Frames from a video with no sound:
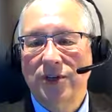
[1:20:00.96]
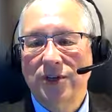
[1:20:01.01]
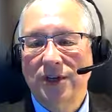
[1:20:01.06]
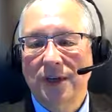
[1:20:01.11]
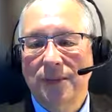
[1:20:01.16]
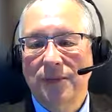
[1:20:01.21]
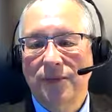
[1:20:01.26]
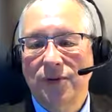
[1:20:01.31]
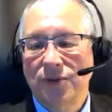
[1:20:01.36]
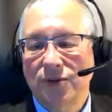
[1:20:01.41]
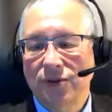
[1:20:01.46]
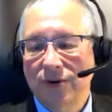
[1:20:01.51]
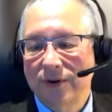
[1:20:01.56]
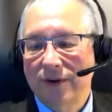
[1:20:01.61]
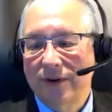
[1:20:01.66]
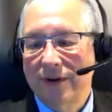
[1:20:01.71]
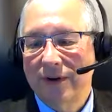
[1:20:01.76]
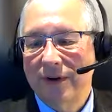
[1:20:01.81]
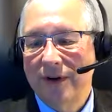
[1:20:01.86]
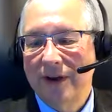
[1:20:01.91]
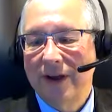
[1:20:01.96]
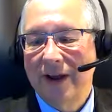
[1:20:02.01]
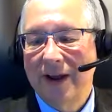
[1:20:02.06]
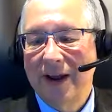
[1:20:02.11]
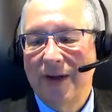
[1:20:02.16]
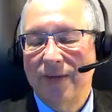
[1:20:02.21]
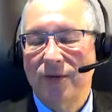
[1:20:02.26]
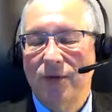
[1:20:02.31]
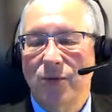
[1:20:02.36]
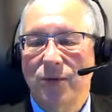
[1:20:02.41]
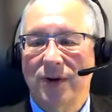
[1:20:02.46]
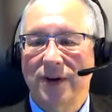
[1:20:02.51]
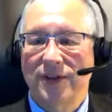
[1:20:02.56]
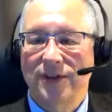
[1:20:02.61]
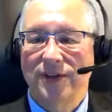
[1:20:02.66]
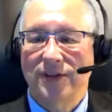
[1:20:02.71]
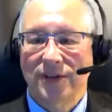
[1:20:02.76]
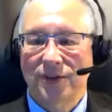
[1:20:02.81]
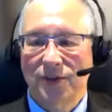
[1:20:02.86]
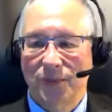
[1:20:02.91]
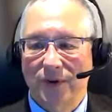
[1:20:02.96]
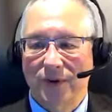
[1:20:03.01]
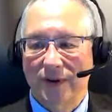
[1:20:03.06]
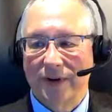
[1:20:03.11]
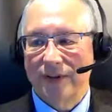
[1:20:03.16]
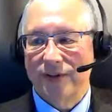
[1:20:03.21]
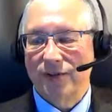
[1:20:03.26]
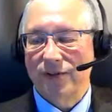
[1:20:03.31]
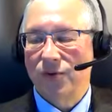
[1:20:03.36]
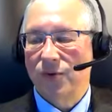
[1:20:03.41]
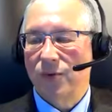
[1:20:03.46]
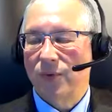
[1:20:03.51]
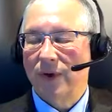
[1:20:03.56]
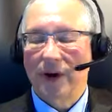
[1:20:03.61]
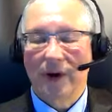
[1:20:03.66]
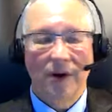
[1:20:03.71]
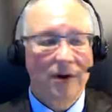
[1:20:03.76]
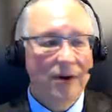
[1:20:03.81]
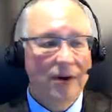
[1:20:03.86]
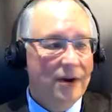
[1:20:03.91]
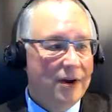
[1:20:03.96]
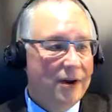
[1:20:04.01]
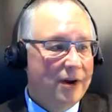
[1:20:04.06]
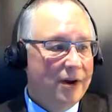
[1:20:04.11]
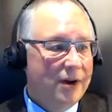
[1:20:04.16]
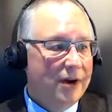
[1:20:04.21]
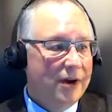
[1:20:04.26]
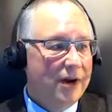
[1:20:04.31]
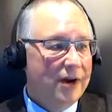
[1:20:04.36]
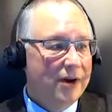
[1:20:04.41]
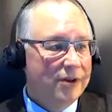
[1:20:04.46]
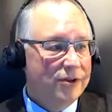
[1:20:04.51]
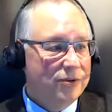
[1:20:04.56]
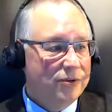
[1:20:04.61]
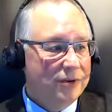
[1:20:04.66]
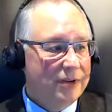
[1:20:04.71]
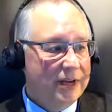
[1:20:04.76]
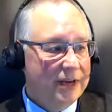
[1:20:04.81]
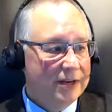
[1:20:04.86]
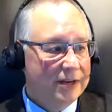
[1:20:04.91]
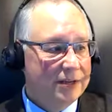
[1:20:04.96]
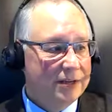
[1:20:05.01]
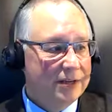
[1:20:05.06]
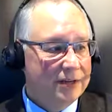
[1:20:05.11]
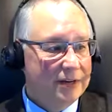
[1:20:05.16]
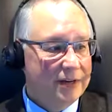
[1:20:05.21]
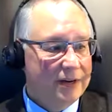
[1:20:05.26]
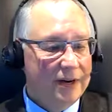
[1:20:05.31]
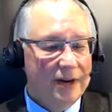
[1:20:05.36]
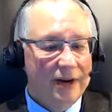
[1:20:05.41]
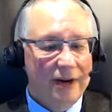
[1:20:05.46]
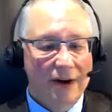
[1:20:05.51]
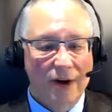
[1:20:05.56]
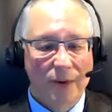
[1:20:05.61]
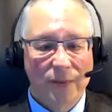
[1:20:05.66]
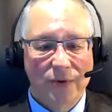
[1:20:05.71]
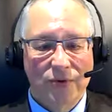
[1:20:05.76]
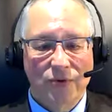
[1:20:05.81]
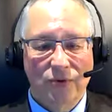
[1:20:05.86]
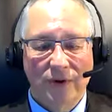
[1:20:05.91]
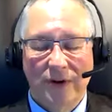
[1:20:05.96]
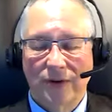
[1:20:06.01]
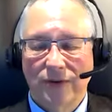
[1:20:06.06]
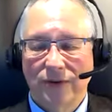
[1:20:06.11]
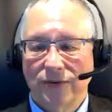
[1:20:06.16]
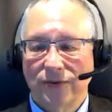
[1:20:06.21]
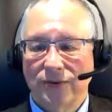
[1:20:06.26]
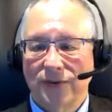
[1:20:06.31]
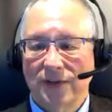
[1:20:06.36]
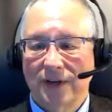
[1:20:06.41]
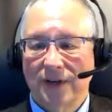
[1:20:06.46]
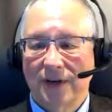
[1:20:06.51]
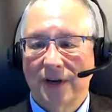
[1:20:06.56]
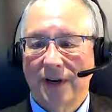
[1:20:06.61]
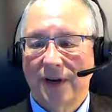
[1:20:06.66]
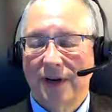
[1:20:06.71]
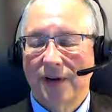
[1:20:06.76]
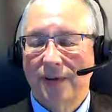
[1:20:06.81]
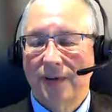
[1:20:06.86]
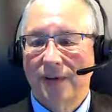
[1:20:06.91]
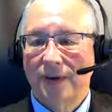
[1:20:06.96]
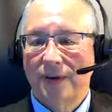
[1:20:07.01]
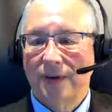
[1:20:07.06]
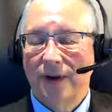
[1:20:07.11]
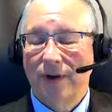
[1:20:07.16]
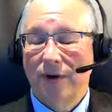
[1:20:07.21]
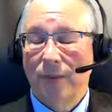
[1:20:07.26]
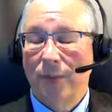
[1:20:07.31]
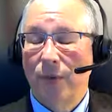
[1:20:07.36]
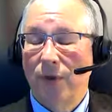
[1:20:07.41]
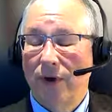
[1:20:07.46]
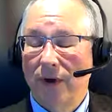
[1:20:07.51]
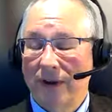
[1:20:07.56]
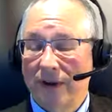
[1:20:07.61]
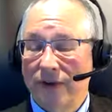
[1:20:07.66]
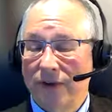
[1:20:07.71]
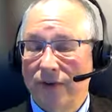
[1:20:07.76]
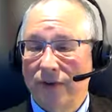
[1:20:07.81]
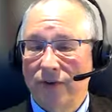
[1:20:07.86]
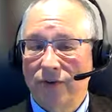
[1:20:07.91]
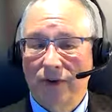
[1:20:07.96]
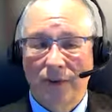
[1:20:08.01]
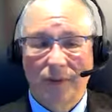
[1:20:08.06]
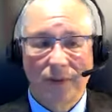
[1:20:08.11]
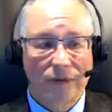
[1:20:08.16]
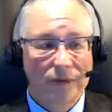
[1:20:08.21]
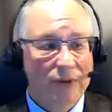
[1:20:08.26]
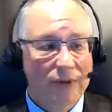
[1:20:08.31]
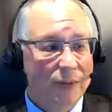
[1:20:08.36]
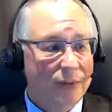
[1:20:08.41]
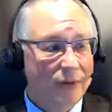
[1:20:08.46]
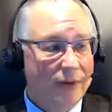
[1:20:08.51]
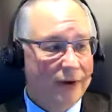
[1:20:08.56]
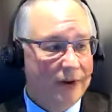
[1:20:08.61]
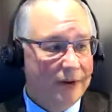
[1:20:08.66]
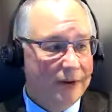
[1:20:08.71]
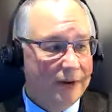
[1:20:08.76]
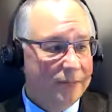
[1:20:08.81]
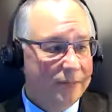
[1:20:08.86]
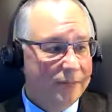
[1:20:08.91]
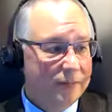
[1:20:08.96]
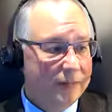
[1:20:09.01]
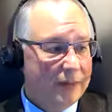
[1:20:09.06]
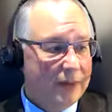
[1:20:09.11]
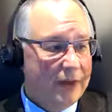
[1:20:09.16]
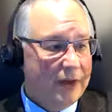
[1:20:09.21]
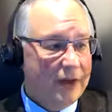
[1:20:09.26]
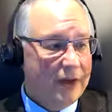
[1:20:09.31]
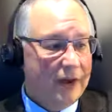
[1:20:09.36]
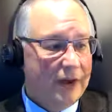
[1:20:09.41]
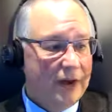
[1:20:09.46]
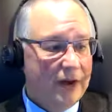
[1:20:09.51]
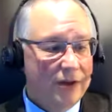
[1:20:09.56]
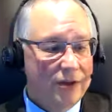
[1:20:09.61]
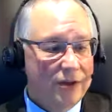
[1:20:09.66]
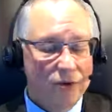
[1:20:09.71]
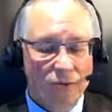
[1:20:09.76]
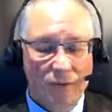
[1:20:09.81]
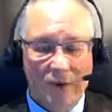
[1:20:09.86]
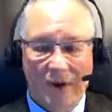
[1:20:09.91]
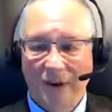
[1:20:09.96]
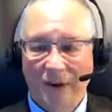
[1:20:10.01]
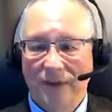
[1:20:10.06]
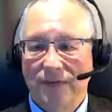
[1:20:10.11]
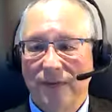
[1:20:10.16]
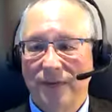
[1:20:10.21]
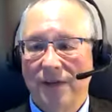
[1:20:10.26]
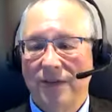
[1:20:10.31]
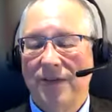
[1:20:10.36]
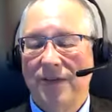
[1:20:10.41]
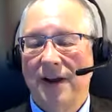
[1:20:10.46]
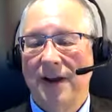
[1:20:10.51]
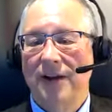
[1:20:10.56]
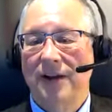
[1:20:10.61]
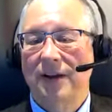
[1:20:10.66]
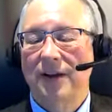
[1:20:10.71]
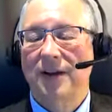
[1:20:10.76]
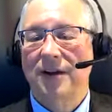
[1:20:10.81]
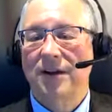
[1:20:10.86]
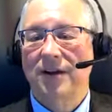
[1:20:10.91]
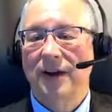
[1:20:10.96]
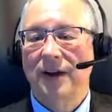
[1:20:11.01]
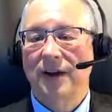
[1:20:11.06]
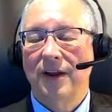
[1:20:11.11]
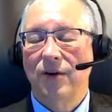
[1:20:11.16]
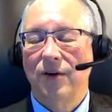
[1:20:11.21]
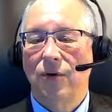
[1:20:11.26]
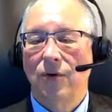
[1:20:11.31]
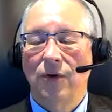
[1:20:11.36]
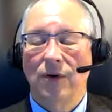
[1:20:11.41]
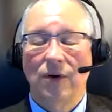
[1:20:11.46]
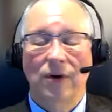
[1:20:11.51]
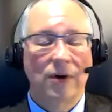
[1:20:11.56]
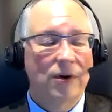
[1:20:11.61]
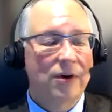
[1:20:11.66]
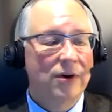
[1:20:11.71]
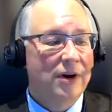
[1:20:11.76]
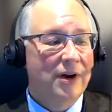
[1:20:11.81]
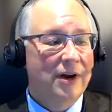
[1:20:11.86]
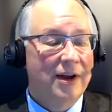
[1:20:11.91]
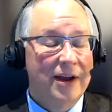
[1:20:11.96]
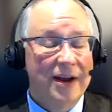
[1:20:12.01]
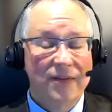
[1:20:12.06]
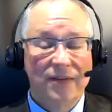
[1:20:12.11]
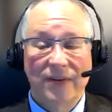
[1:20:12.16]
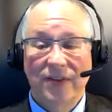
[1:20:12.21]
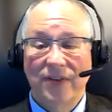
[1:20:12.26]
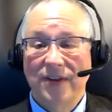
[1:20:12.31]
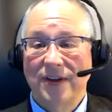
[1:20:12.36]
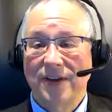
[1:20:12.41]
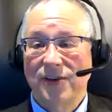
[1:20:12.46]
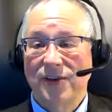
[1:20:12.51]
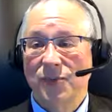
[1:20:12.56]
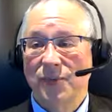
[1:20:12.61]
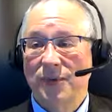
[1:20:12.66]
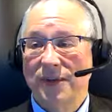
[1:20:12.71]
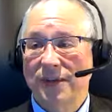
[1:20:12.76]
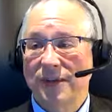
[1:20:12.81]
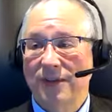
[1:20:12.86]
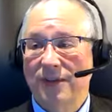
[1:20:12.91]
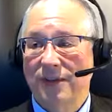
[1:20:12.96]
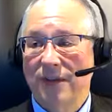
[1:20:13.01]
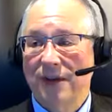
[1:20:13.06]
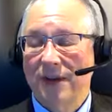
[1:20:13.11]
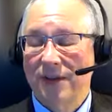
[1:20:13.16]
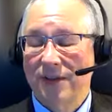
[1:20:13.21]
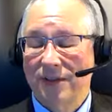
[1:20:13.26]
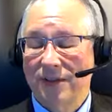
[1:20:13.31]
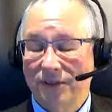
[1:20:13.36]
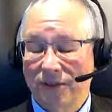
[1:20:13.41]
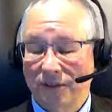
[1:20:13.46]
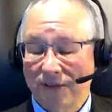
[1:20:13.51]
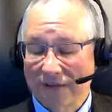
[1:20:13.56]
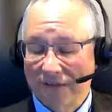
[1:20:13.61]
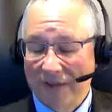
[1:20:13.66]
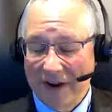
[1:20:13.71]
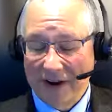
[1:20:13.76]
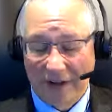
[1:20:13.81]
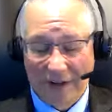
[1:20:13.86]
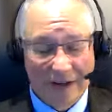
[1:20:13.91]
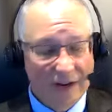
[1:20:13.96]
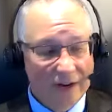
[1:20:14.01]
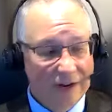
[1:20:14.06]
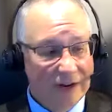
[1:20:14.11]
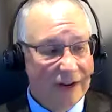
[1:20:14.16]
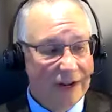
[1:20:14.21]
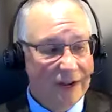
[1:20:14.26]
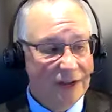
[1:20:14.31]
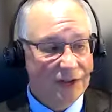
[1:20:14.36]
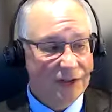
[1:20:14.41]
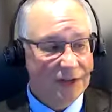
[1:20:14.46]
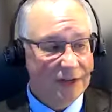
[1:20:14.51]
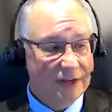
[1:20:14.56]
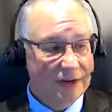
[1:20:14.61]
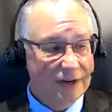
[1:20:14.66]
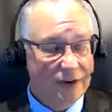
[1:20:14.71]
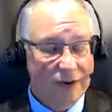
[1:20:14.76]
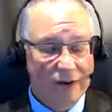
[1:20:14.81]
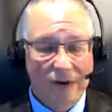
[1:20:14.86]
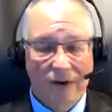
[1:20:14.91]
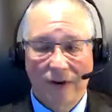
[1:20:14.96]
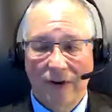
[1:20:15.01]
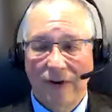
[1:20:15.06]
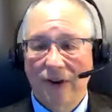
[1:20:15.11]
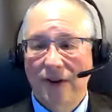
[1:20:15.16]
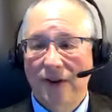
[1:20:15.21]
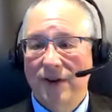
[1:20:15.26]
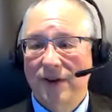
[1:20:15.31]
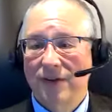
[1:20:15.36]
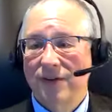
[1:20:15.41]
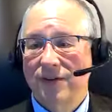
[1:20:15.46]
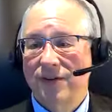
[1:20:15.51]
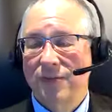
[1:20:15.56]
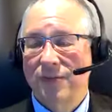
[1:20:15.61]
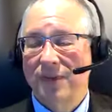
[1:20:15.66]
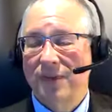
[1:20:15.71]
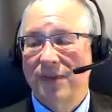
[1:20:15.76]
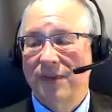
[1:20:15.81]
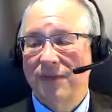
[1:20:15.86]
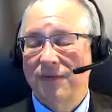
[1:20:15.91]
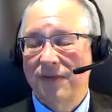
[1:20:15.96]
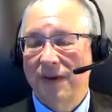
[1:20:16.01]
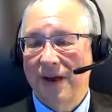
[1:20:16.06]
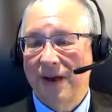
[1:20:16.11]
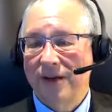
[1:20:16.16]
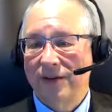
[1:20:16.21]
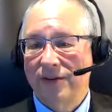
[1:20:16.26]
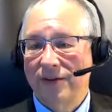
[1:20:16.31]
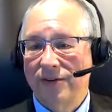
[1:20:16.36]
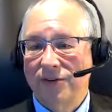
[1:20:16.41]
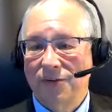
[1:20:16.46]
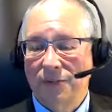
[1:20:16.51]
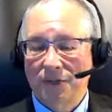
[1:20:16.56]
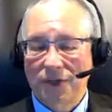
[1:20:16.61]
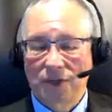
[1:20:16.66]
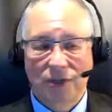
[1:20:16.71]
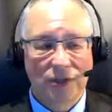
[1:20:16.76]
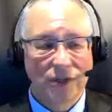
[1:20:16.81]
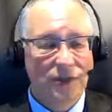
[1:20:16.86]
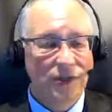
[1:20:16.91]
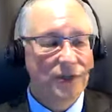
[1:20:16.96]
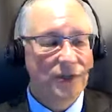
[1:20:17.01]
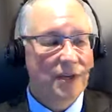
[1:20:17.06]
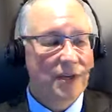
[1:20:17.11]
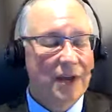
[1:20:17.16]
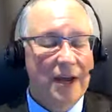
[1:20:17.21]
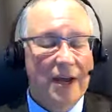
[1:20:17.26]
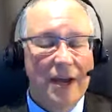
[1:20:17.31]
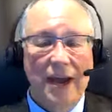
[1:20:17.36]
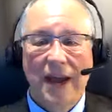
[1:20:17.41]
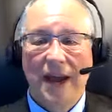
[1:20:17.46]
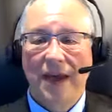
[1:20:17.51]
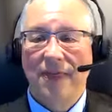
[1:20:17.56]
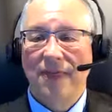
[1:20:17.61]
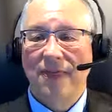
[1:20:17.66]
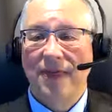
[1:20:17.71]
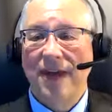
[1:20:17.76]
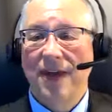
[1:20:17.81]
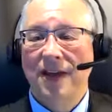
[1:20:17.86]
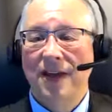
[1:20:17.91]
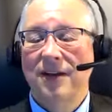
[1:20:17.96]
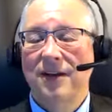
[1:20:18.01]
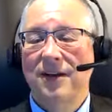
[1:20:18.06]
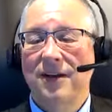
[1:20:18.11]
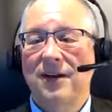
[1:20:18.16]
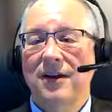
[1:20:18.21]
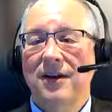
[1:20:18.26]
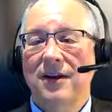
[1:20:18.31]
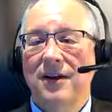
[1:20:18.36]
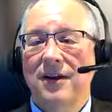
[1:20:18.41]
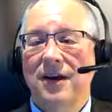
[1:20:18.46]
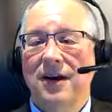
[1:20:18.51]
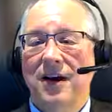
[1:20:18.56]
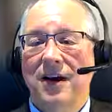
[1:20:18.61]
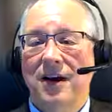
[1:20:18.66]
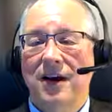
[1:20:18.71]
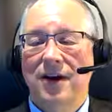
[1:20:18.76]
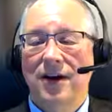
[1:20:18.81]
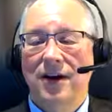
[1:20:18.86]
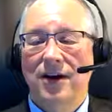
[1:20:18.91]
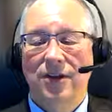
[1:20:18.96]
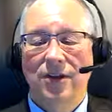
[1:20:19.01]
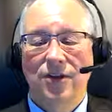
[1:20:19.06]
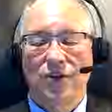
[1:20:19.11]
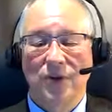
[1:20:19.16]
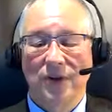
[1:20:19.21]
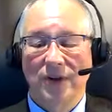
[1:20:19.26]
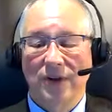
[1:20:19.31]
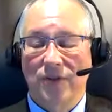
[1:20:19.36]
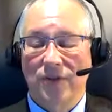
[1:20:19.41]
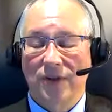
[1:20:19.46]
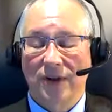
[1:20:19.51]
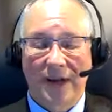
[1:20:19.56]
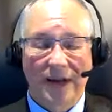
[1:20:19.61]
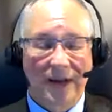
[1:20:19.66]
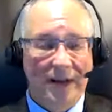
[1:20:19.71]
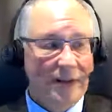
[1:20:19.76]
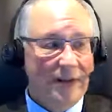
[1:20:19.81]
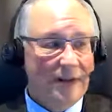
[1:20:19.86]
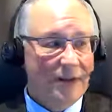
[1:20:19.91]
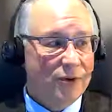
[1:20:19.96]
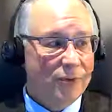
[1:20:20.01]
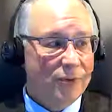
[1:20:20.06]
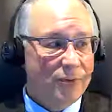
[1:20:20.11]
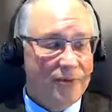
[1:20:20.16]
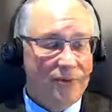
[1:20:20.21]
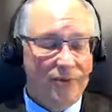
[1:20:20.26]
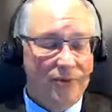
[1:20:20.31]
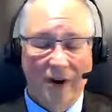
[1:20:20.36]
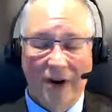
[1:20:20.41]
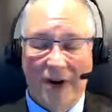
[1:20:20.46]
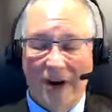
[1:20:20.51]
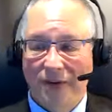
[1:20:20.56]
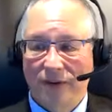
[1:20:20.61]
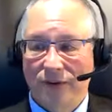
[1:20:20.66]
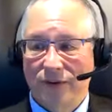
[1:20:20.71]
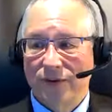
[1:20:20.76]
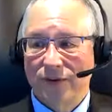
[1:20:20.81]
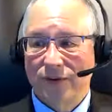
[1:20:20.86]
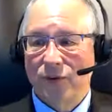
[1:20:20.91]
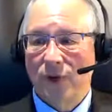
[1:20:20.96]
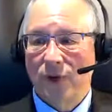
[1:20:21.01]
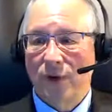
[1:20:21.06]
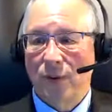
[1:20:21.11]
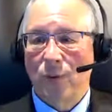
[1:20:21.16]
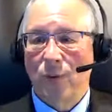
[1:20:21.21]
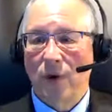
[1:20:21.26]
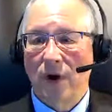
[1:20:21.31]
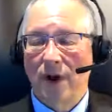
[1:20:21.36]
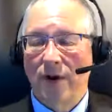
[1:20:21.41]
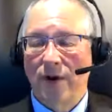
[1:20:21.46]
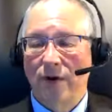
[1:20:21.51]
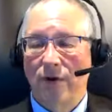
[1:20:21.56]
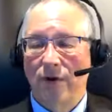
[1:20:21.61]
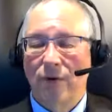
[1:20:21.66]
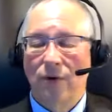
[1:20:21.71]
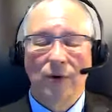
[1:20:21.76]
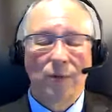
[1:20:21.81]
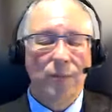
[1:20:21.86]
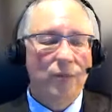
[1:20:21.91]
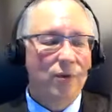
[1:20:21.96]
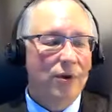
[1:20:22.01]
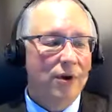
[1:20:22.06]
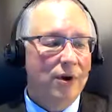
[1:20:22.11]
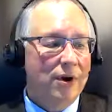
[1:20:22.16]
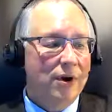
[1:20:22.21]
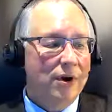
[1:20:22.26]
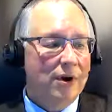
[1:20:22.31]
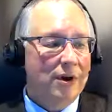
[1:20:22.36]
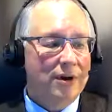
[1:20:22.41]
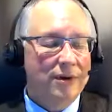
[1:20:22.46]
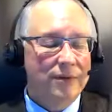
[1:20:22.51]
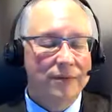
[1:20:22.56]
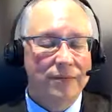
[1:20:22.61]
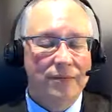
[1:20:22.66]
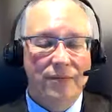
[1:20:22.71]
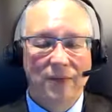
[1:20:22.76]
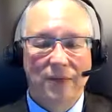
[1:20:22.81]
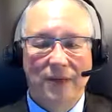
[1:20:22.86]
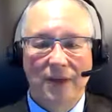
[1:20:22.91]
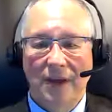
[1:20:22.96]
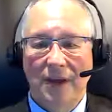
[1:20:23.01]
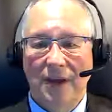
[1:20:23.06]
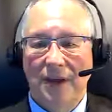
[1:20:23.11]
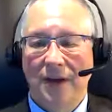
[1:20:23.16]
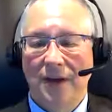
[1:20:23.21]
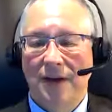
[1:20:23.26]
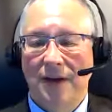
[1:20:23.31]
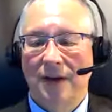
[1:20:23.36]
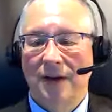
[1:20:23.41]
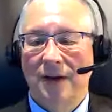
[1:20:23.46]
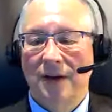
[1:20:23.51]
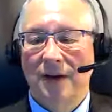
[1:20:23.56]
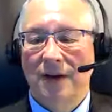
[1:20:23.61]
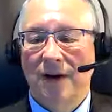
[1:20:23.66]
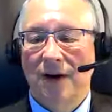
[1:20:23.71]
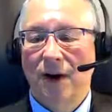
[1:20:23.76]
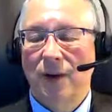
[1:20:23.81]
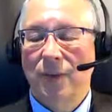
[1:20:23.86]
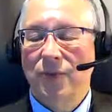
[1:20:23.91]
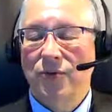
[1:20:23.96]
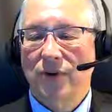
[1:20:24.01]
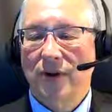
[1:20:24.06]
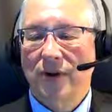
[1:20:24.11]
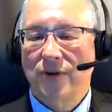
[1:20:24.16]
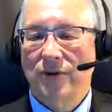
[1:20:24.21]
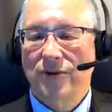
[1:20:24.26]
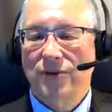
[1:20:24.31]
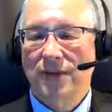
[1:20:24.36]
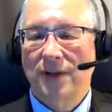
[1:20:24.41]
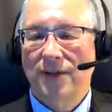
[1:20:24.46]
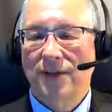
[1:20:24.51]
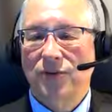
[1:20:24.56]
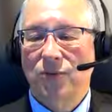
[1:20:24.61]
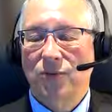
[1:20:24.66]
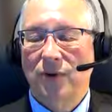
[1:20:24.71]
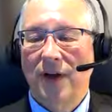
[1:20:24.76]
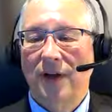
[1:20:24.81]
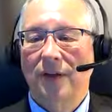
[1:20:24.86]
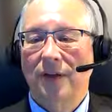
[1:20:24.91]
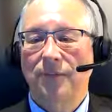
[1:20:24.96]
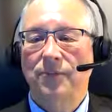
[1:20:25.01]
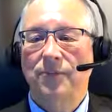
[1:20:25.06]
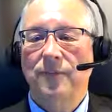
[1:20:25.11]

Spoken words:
I'm certain everyone has experienced, where you get arbitrators, appointed, or a tribunal appointed. You're ready for the final hearing, or everything has been, the final hearing has occurred. There have been the final submissions. And then you either before or afterwards, where one or more of the arbitrators says, well,